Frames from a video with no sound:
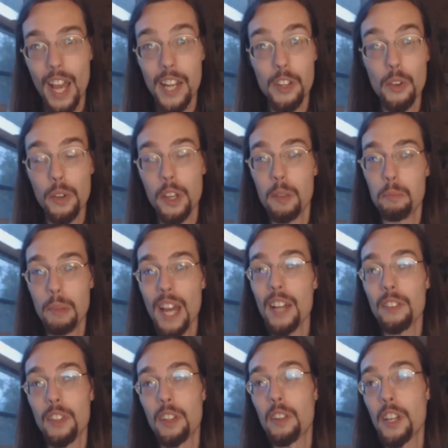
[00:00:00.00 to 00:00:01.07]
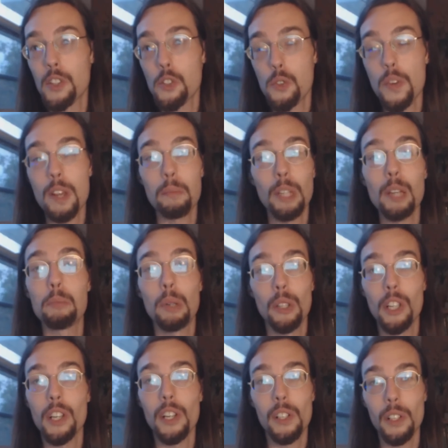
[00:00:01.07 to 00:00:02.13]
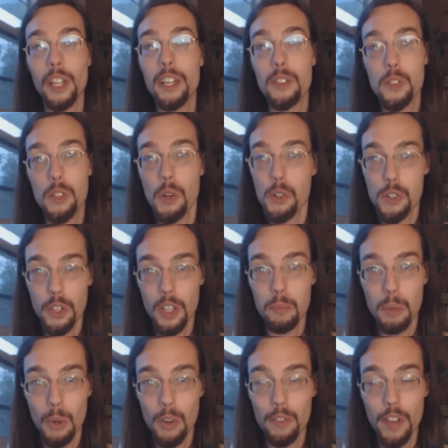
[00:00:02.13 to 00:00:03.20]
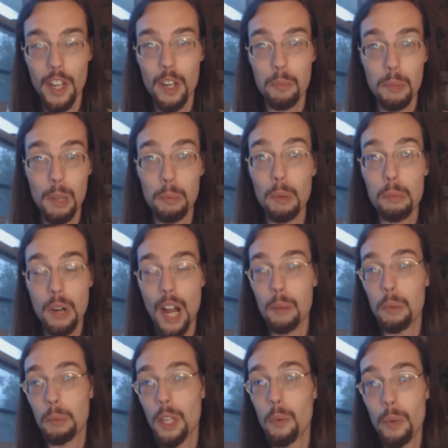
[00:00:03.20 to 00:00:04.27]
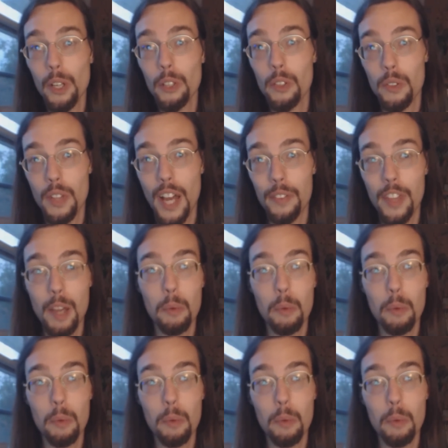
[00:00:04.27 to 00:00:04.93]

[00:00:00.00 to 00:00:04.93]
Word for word: And you can bet that extremely politically and socially motivated people probably will do that.